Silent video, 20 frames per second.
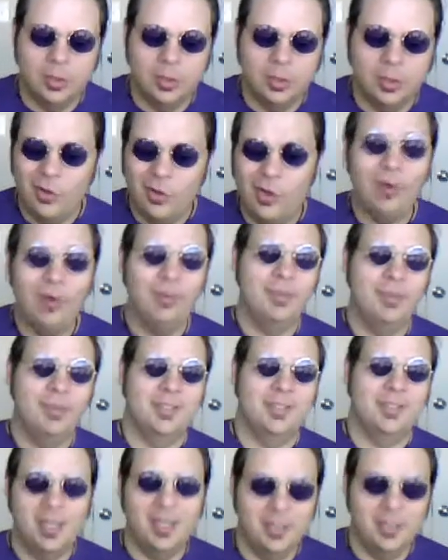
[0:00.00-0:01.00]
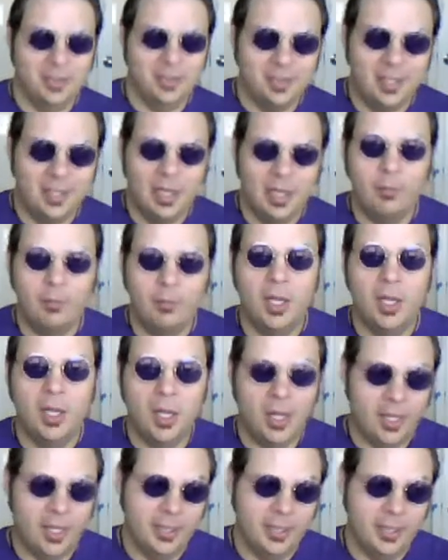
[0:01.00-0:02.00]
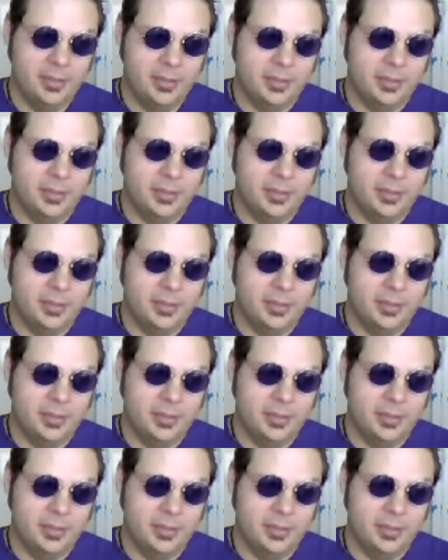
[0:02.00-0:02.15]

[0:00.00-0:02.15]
All of a sudden, come on.